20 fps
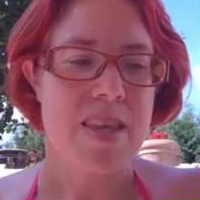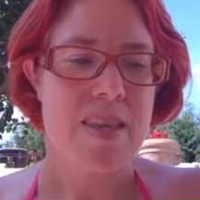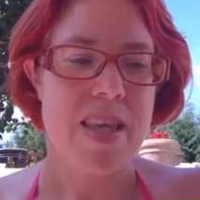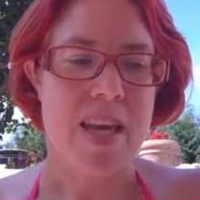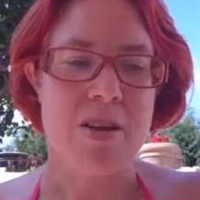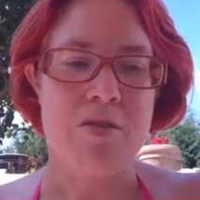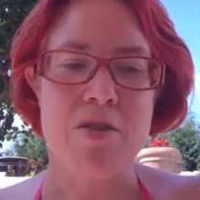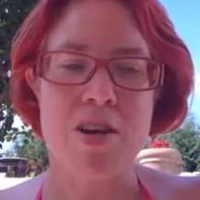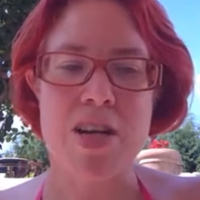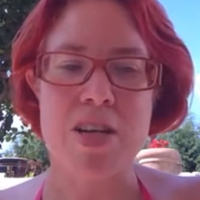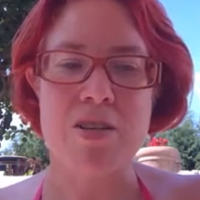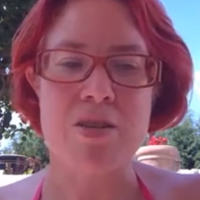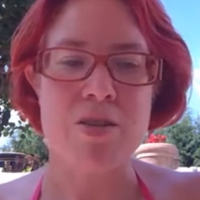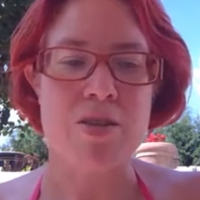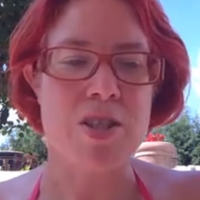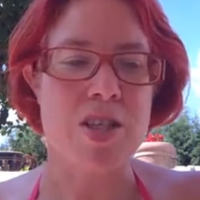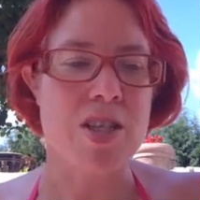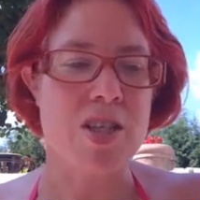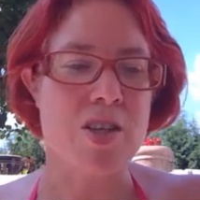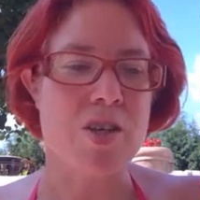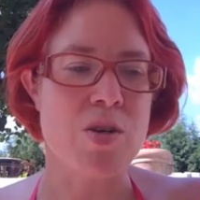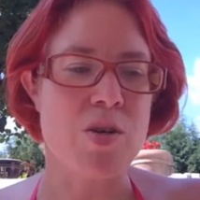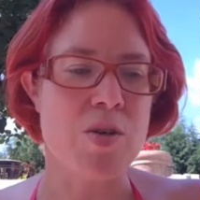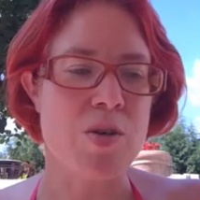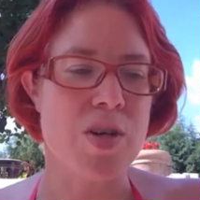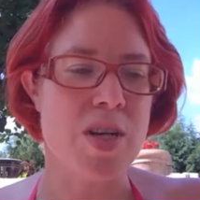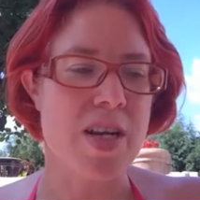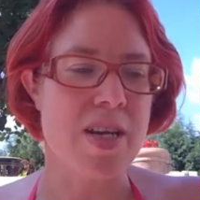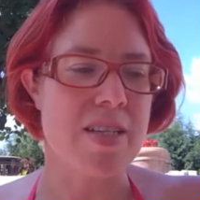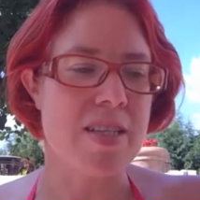They crinkled at the
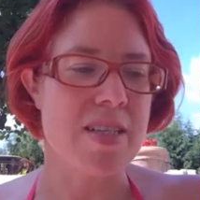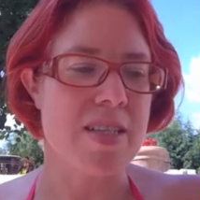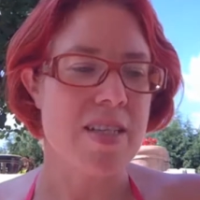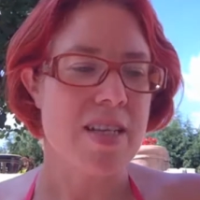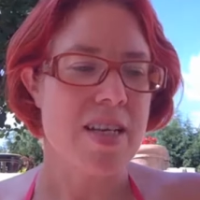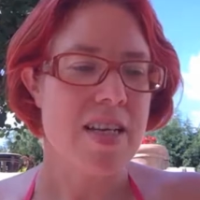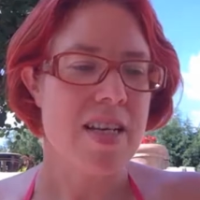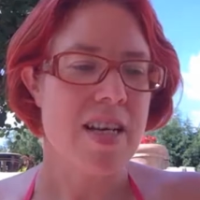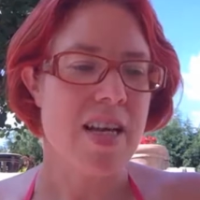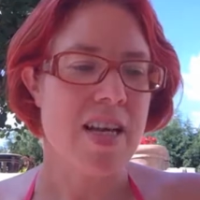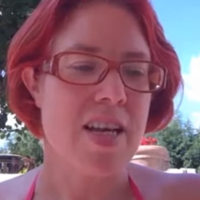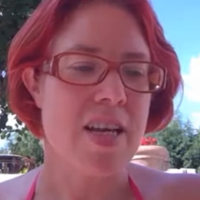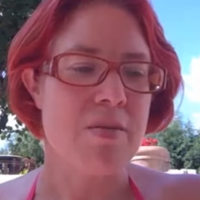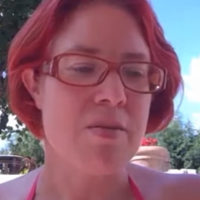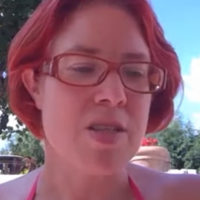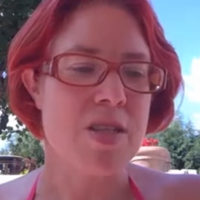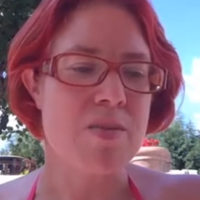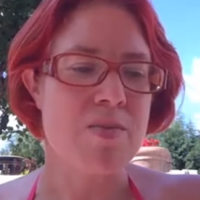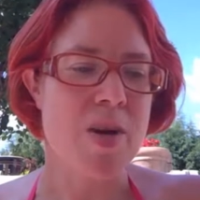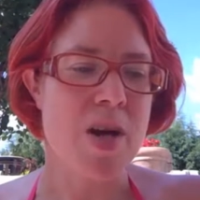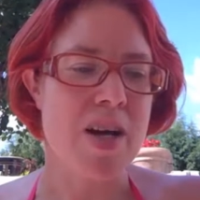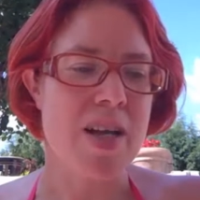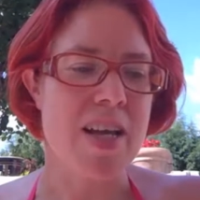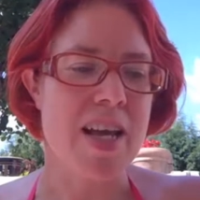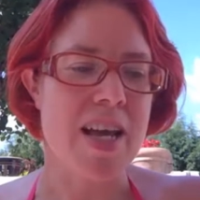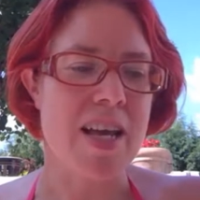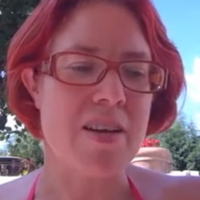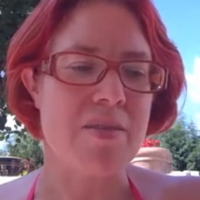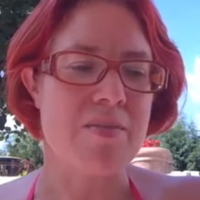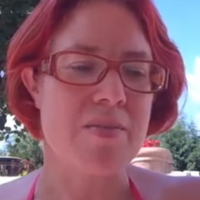corners like he was
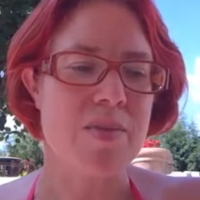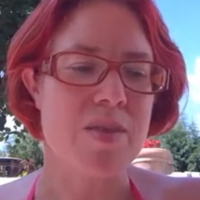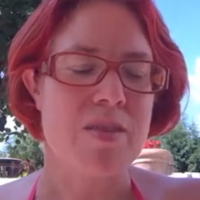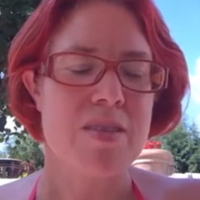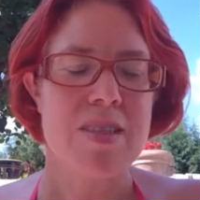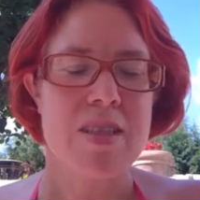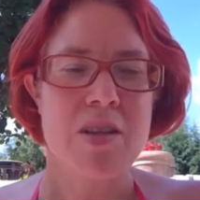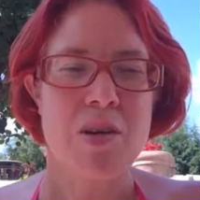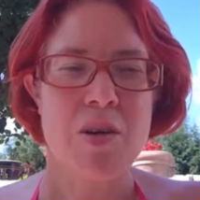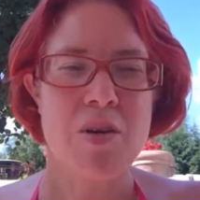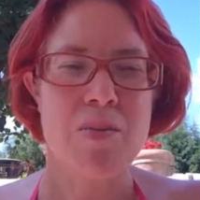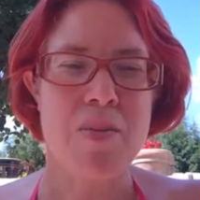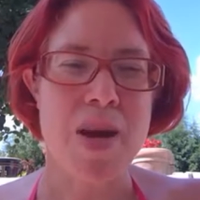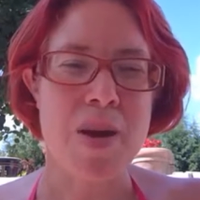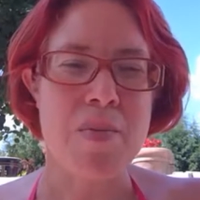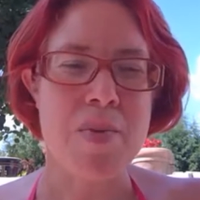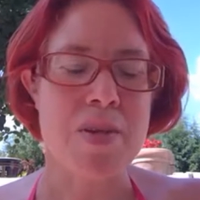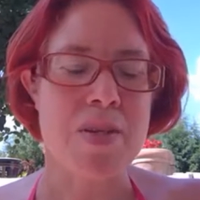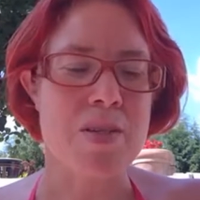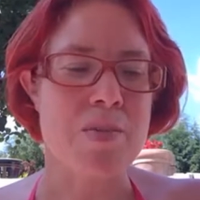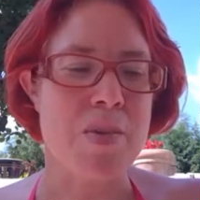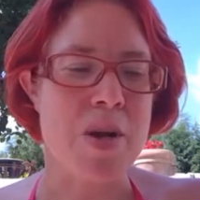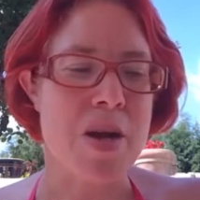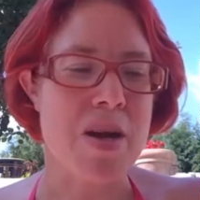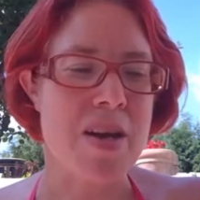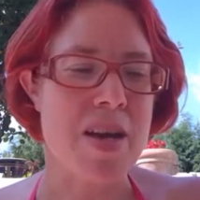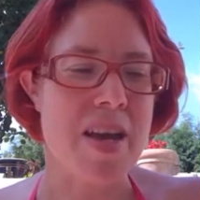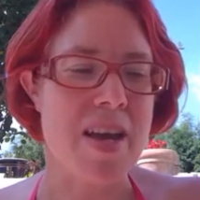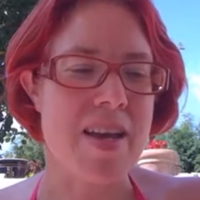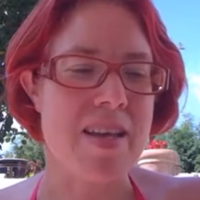smiling, or maybe
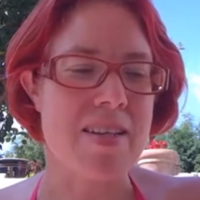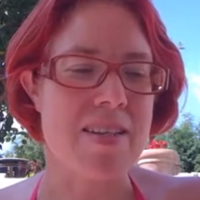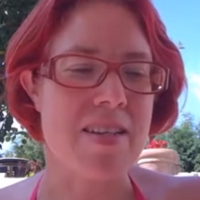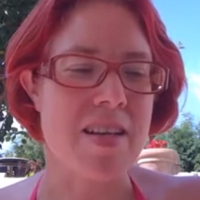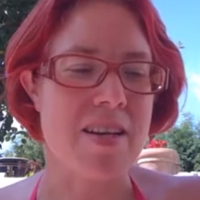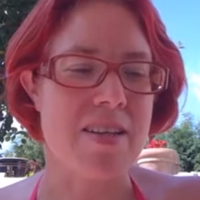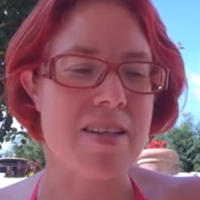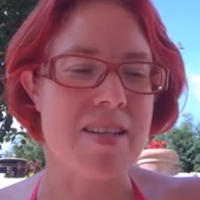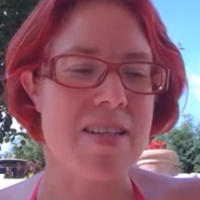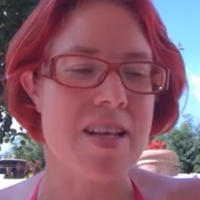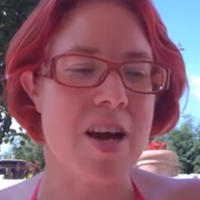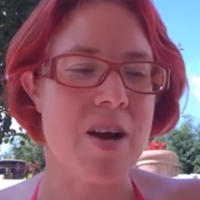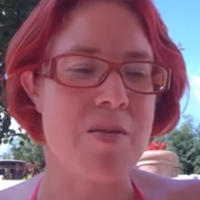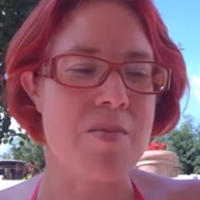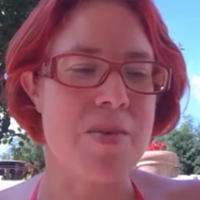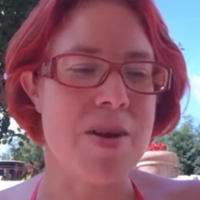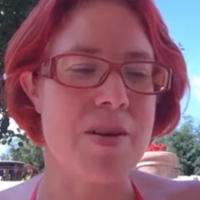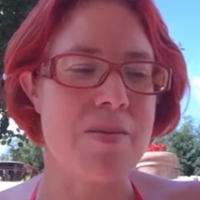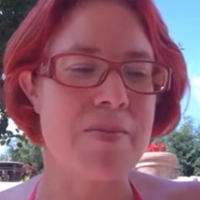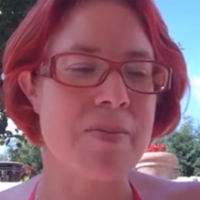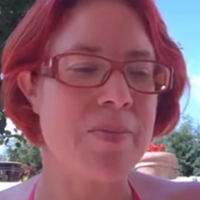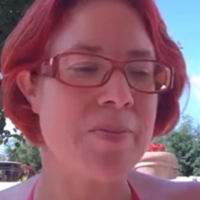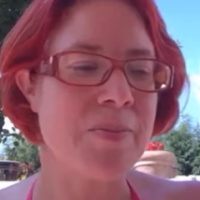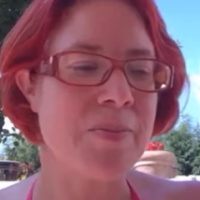smirking inside his helmet.